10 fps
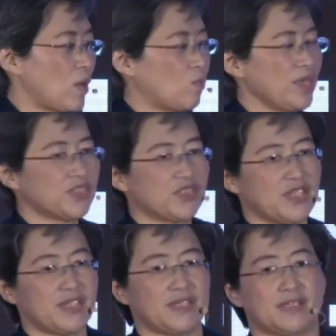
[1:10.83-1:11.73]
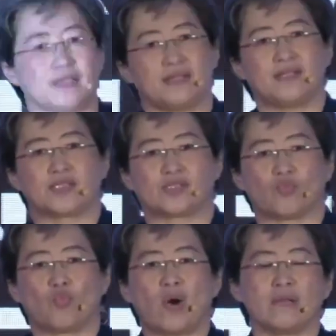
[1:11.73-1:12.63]
what we see
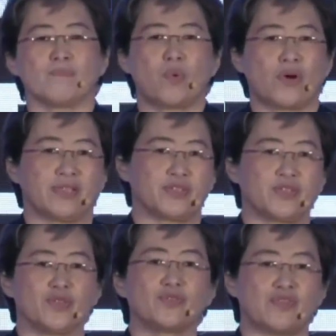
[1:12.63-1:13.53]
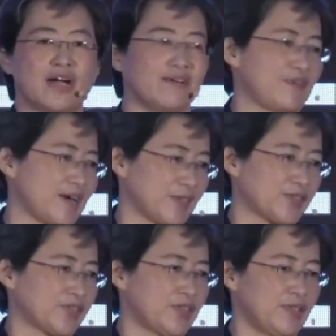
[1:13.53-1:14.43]
is
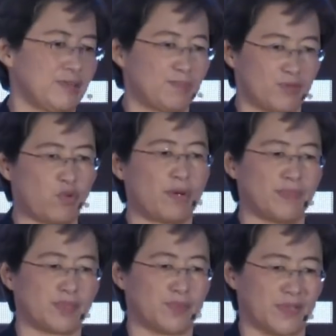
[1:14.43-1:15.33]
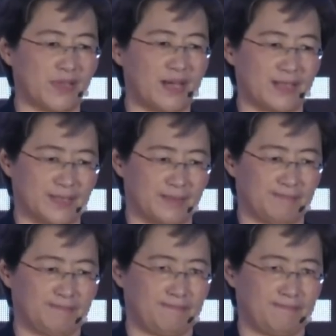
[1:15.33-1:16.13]
1.25x performance per clock.